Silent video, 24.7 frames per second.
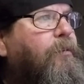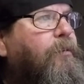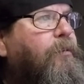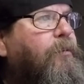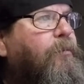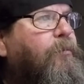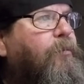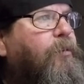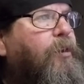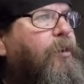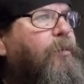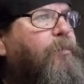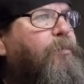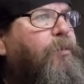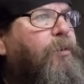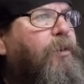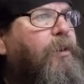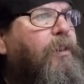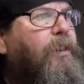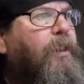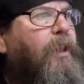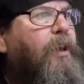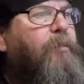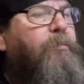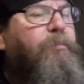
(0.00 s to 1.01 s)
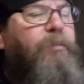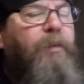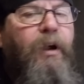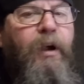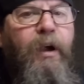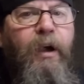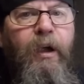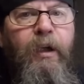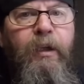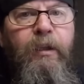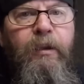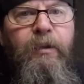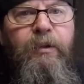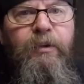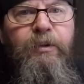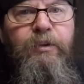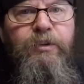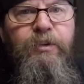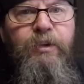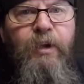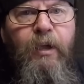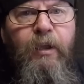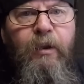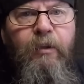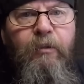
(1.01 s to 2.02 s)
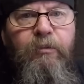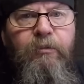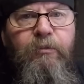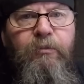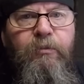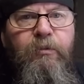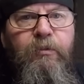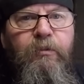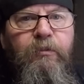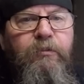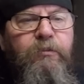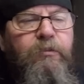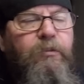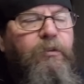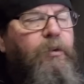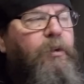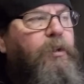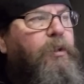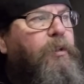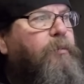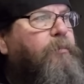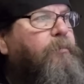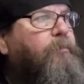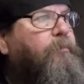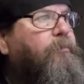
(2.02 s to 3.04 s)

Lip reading: We're going to put a light behind it and shine it through the screen.